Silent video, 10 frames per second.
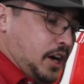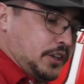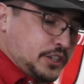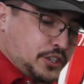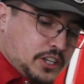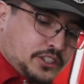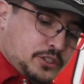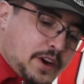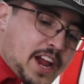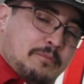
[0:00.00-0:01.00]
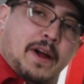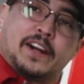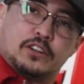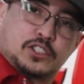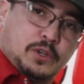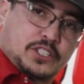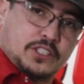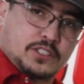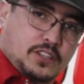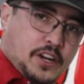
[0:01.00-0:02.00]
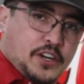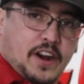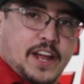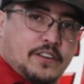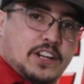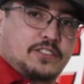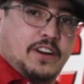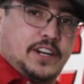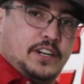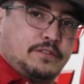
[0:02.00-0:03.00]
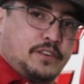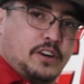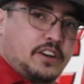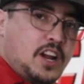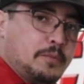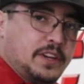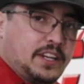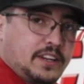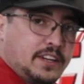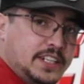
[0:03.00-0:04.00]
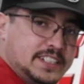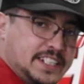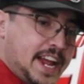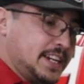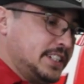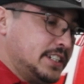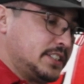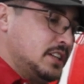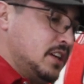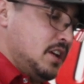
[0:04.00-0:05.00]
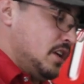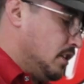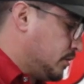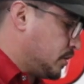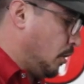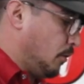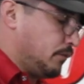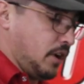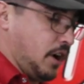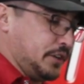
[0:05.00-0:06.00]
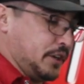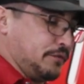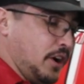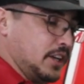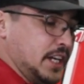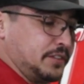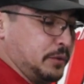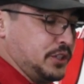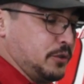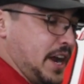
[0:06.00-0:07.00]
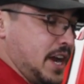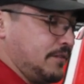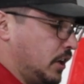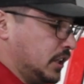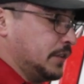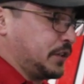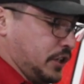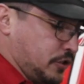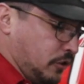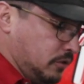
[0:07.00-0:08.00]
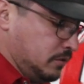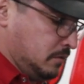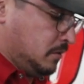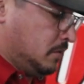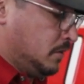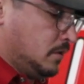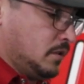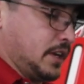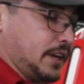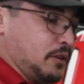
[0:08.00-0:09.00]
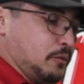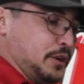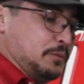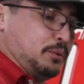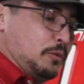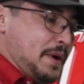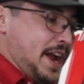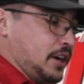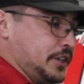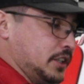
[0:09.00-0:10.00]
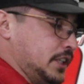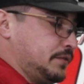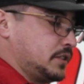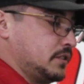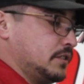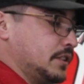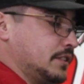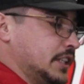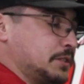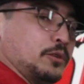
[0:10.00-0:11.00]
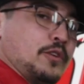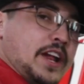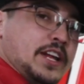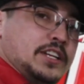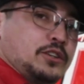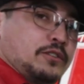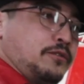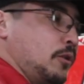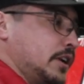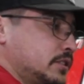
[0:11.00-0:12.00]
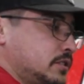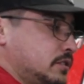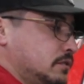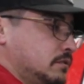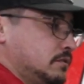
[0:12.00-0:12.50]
Other trucks do have micro switches on your handrest right here for ergonomic easy access. So on your far left, we do have our lift control. When you pull back on your lift, this will raise your forks.